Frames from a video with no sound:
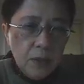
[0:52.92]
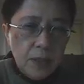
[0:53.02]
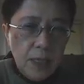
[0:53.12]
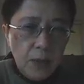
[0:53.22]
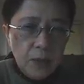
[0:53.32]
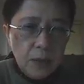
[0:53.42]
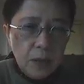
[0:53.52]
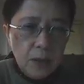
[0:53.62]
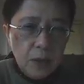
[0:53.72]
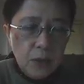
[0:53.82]
Today we're
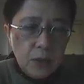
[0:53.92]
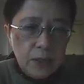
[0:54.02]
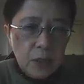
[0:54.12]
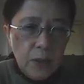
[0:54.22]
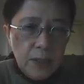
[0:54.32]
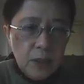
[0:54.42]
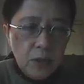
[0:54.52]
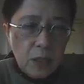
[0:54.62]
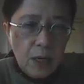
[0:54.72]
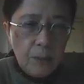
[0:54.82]
just going
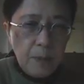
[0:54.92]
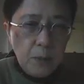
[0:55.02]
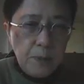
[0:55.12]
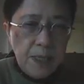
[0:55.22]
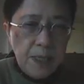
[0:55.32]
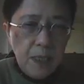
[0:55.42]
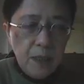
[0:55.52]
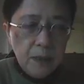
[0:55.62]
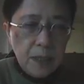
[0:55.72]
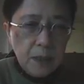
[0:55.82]
to talk about
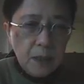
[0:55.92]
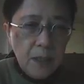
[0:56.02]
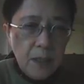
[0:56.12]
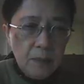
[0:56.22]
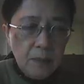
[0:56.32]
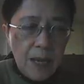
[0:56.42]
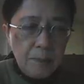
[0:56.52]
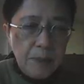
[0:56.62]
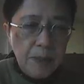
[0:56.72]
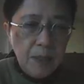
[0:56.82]

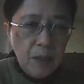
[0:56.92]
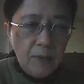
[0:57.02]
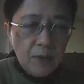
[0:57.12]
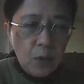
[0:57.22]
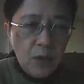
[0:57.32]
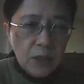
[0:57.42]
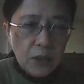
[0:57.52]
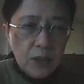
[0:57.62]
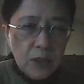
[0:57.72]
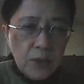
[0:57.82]
part B of the
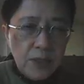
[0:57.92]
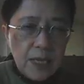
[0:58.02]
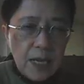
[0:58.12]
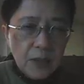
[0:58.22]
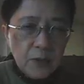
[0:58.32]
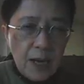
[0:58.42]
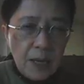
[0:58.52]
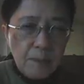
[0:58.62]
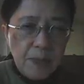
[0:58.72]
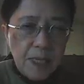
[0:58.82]
questions,
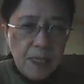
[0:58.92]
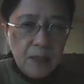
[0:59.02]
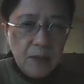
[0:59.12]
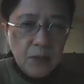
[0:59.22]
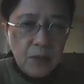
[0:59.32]
3-5B,